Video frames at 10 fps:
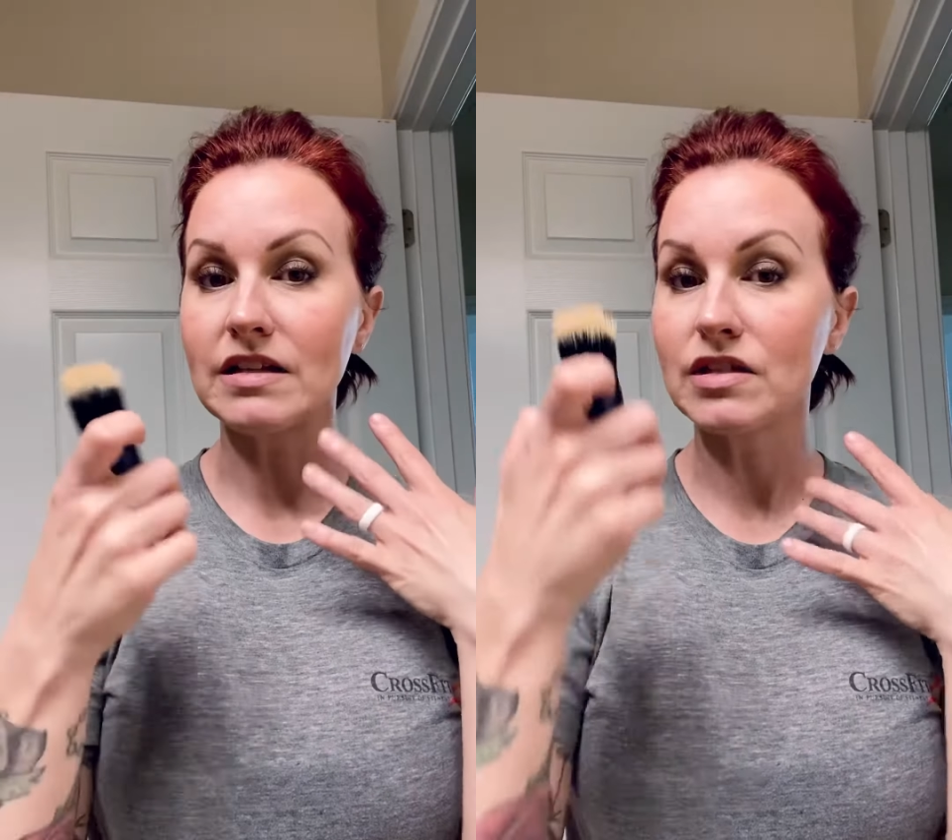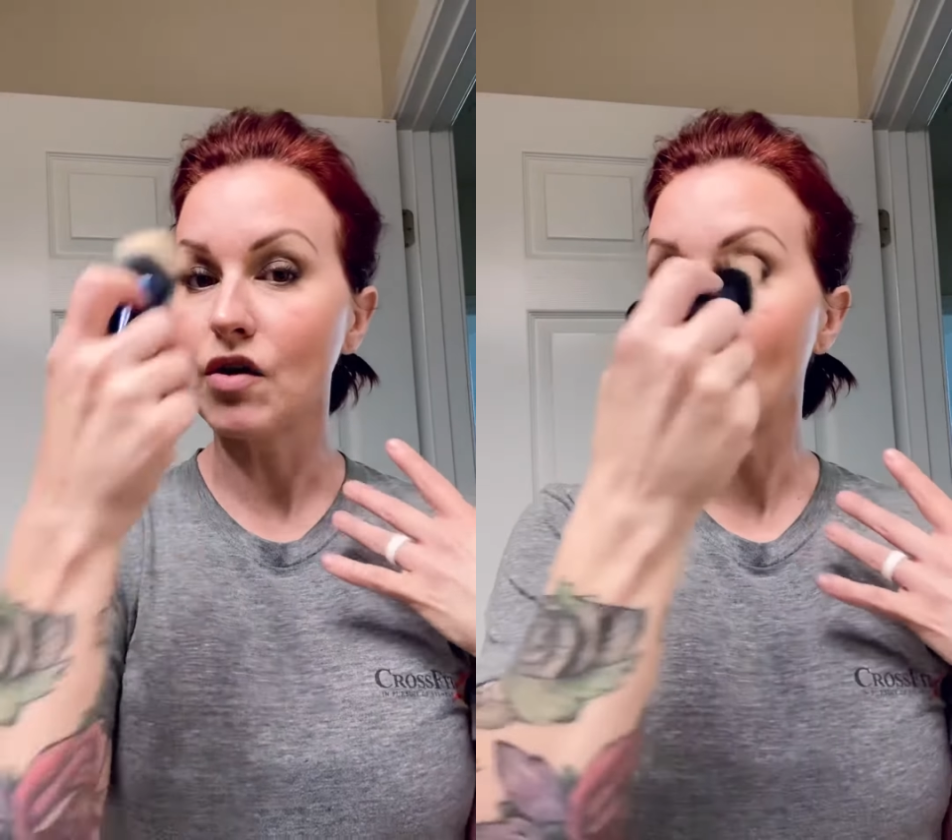
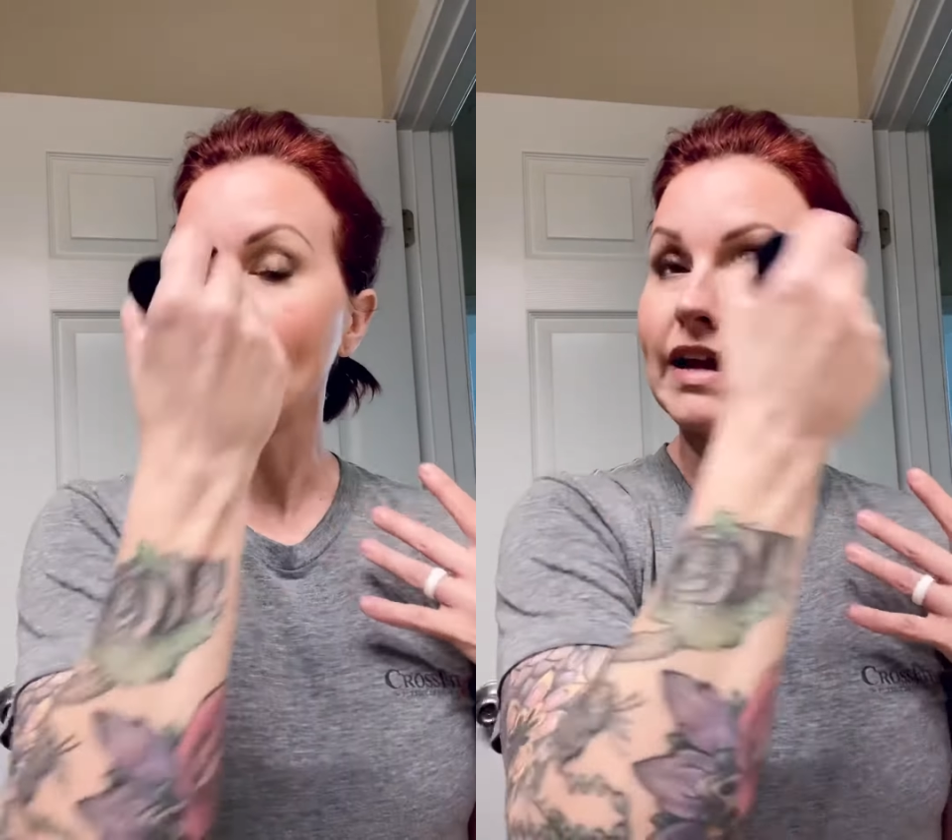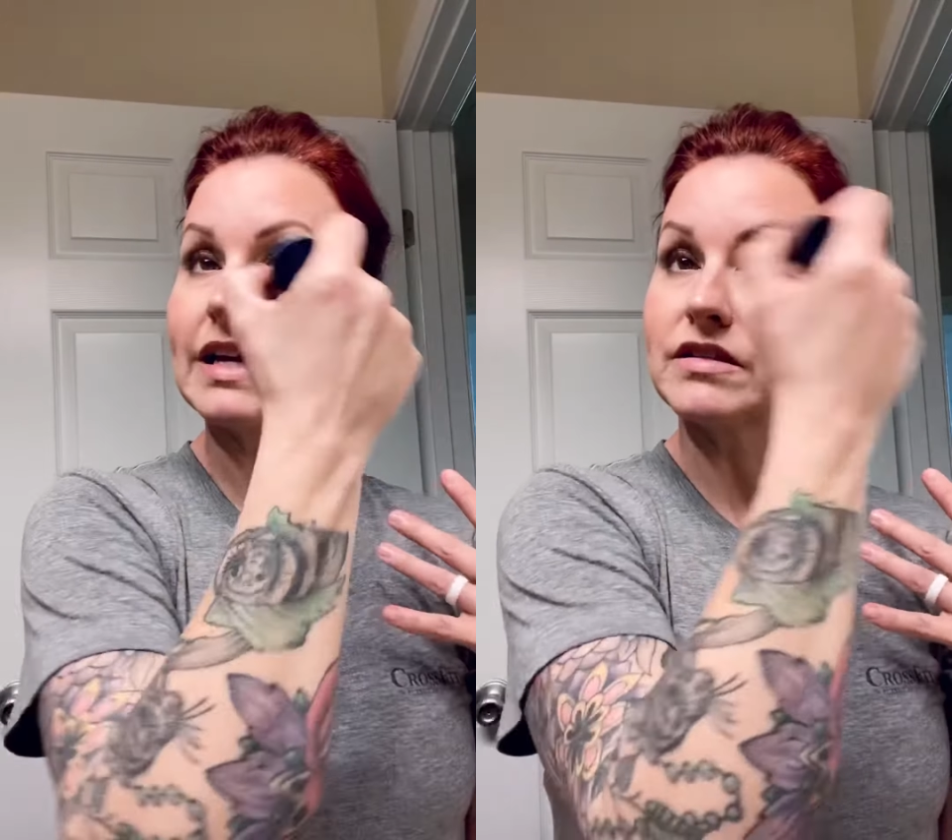So I
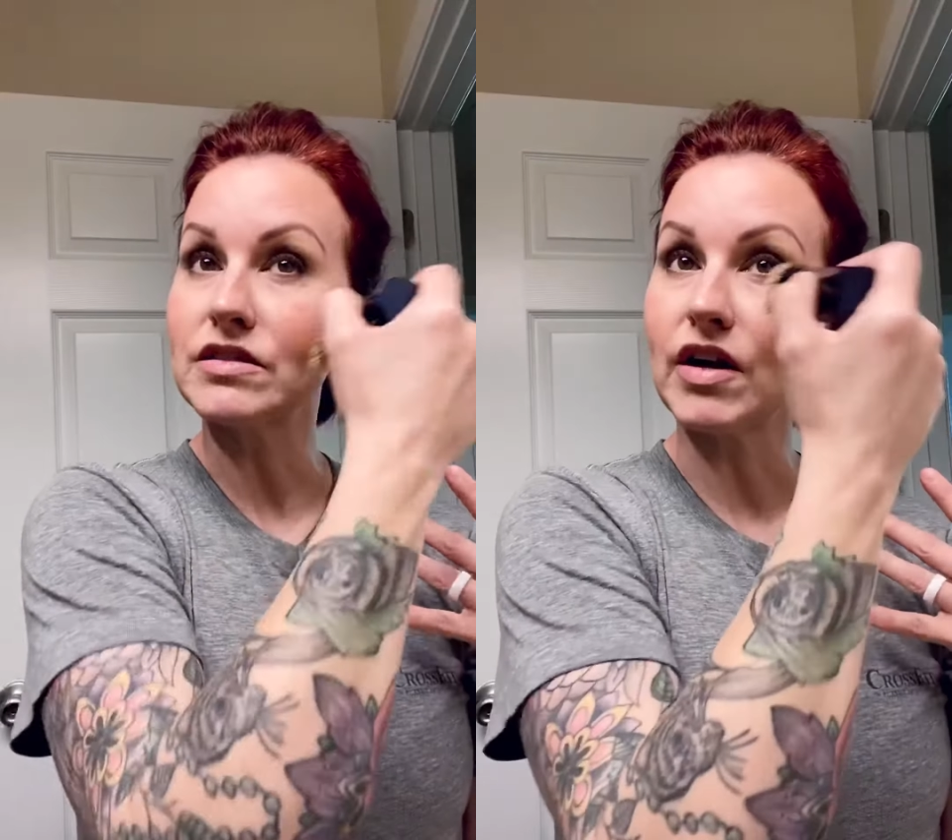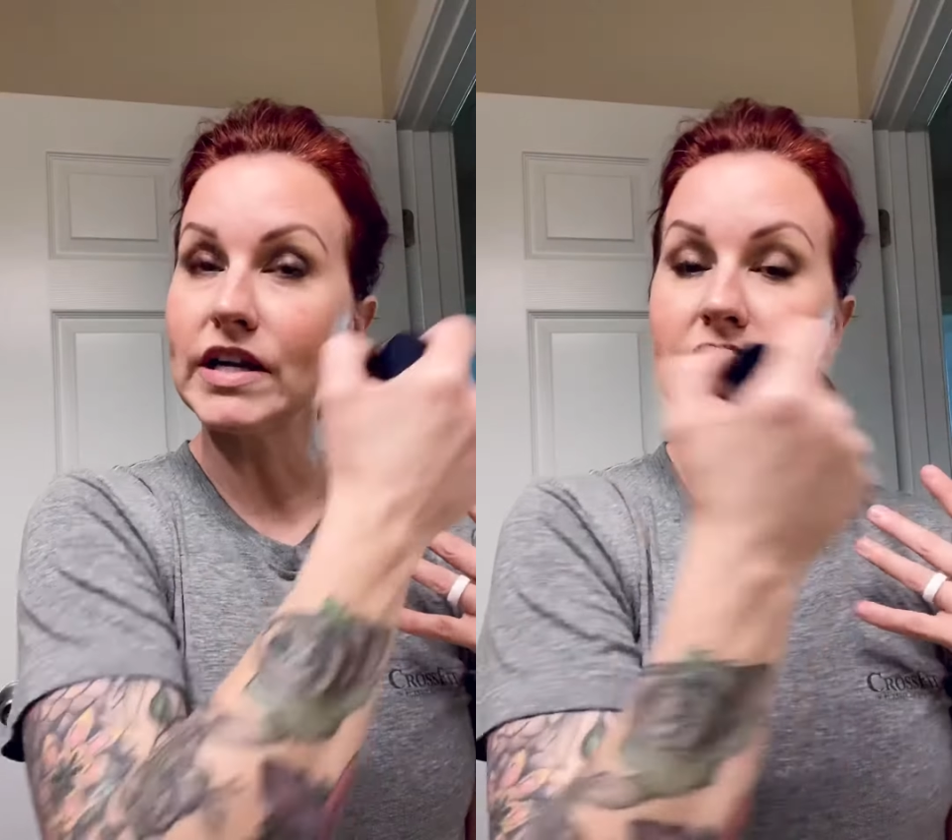like to
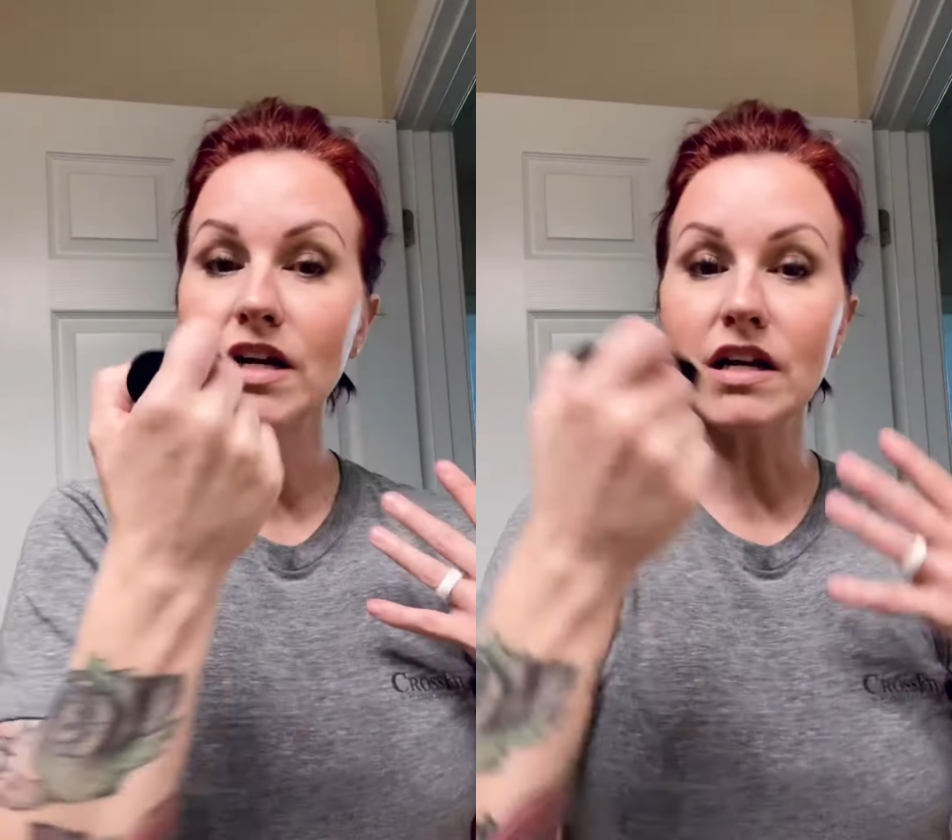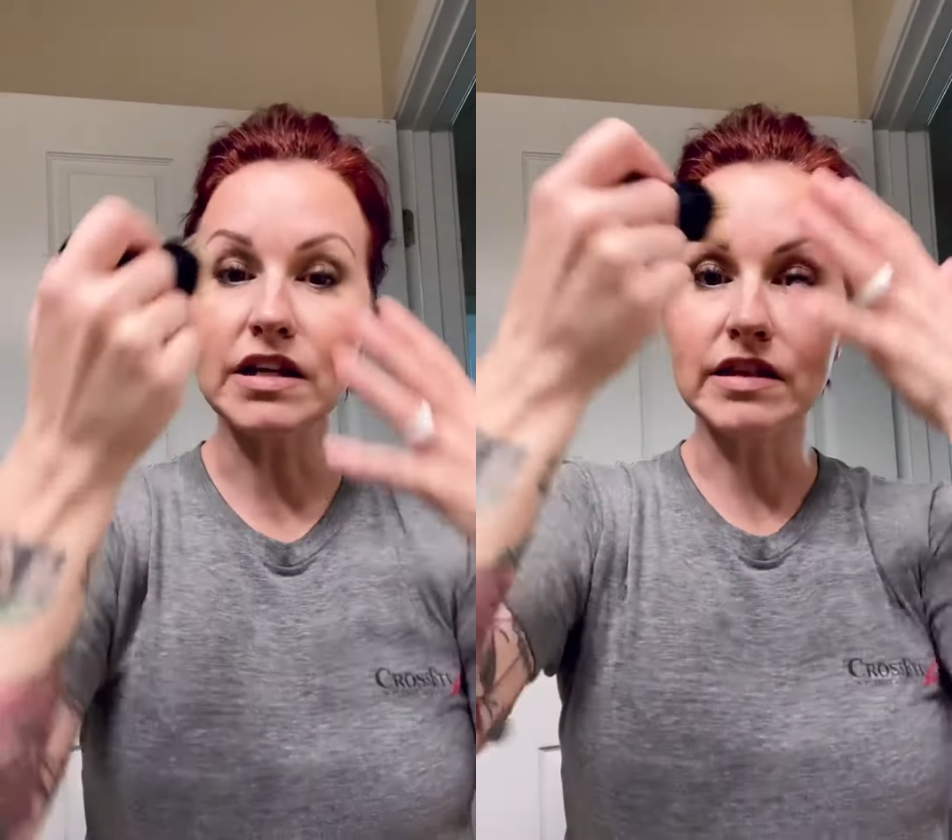start here and